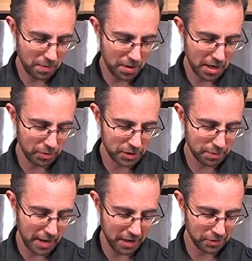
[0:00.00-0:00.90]
it was
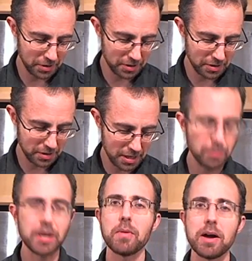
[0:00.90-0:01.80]
about he
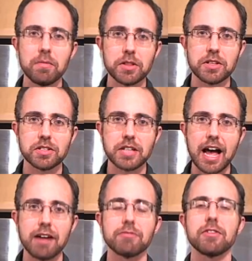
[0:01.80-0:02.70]
went with his
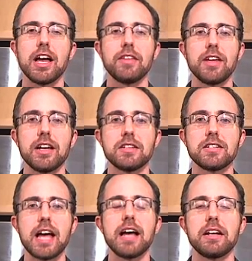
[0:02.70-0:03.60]
staff and they
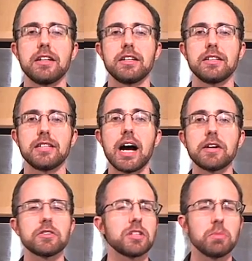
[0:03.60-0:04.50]
sat in a
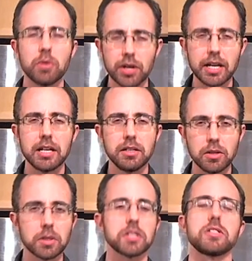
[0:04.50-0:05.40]
diner somewhere in New
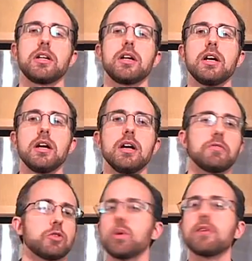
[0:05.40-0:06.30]
York City.
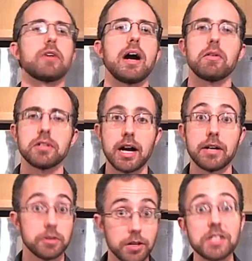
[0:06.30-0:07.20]
It's a 24-hour
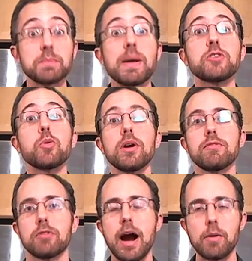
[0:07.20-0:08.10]
diner, so they spent
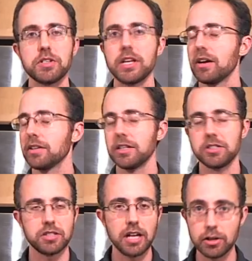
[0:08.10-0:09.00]
24 hours there and they
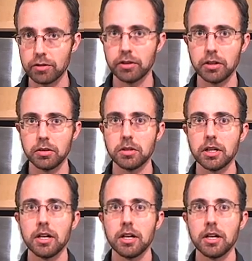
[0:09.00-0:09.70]
just interviewed